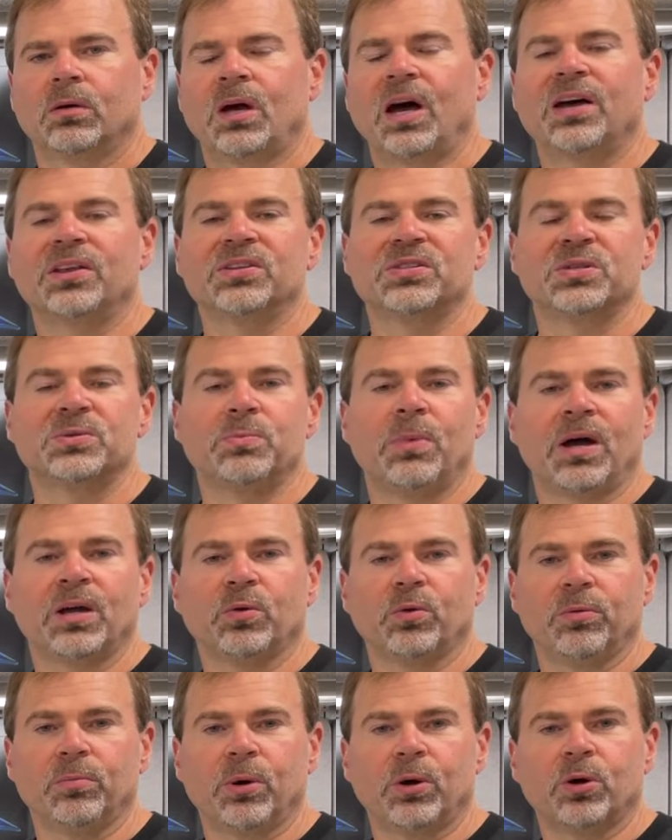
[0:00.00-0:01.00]
Hi, this is
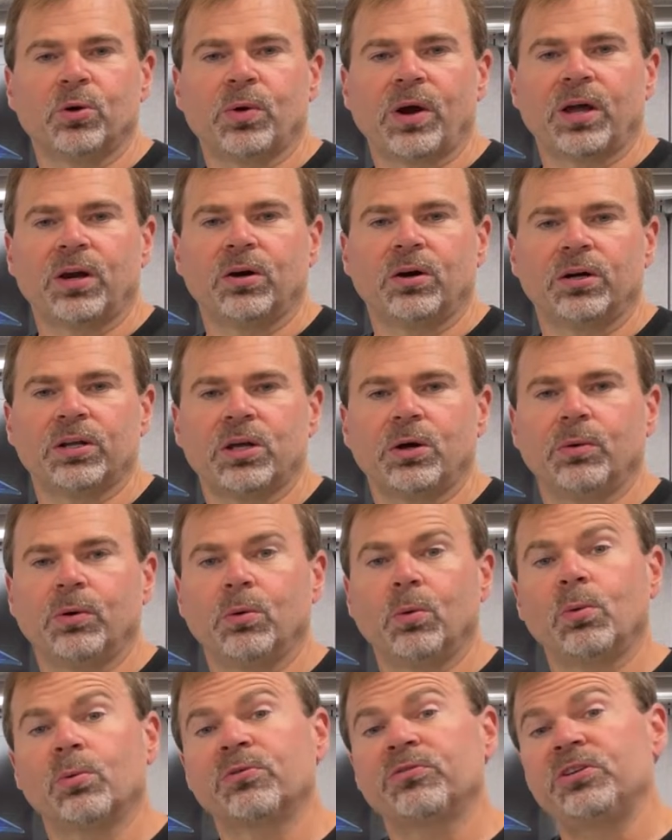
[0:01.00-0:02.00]
Mike with Motorrad Audio,
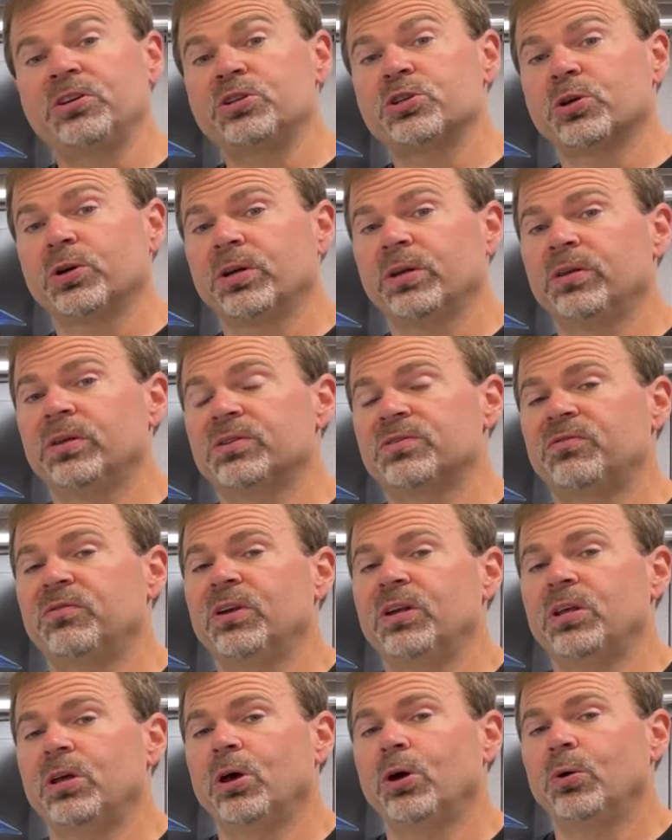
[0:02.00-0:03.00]
and what we're featuring in this
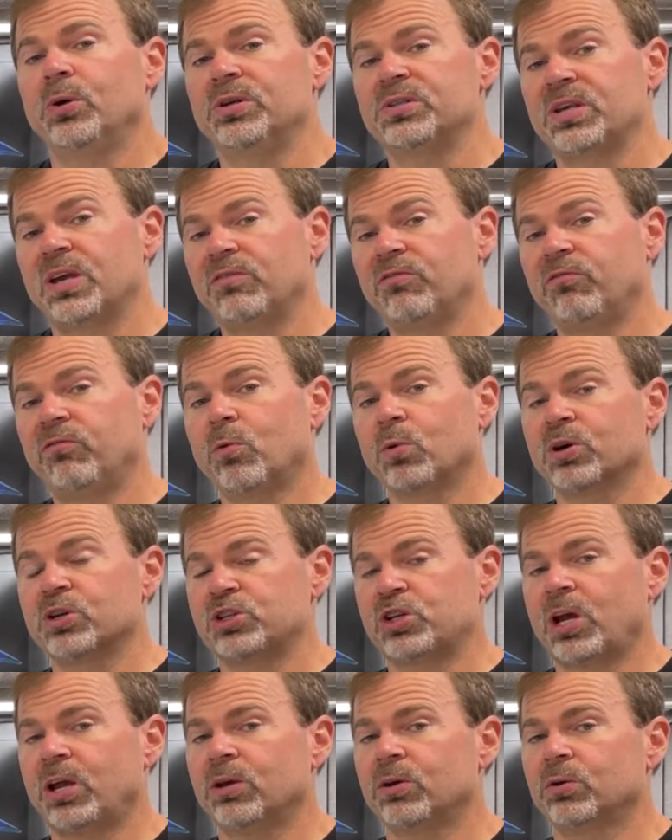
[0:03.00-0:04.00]
video is a
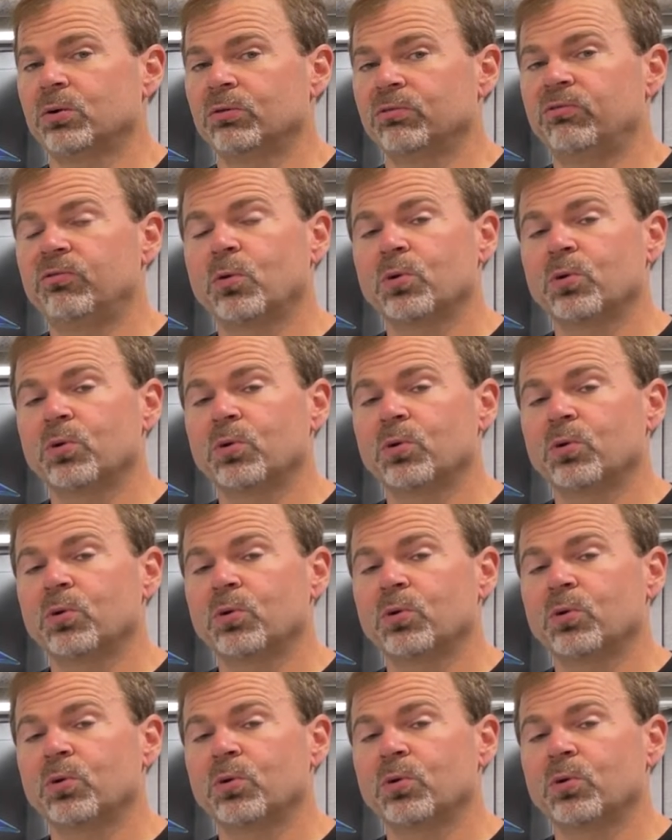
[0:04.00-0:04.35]
4-channel,